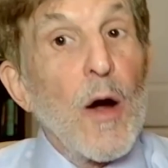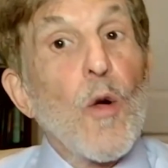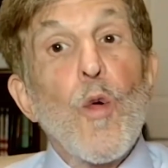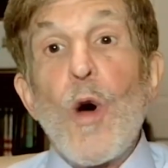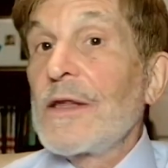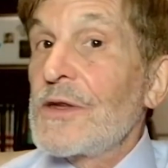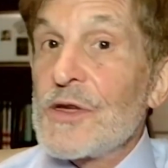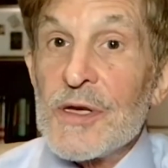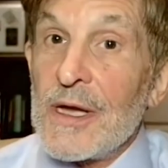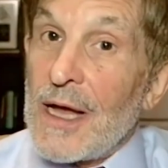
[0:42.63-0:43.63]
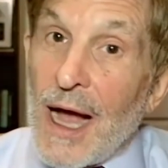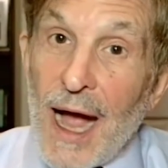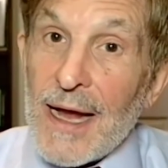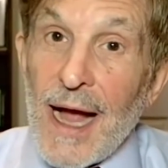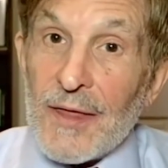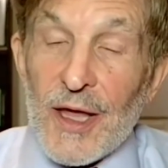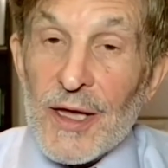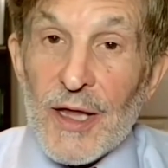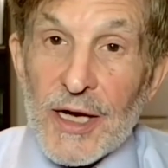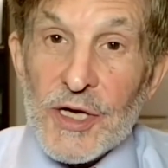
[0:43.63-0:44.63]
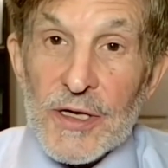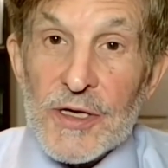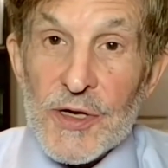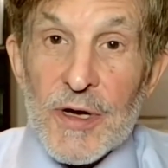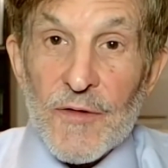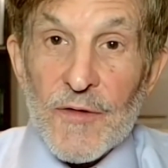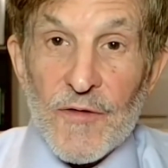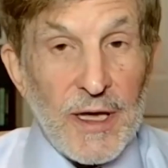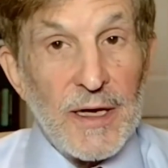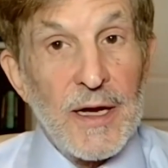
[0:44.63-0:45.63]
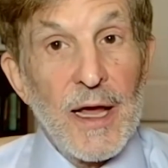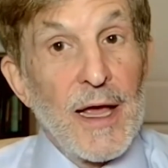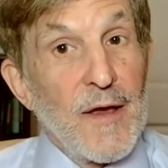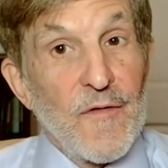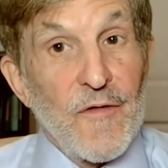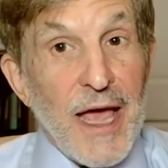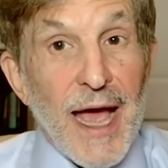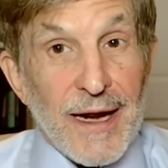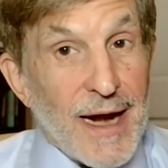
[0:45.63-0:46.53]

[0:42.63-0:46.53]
Once I got the election certificate, forget it.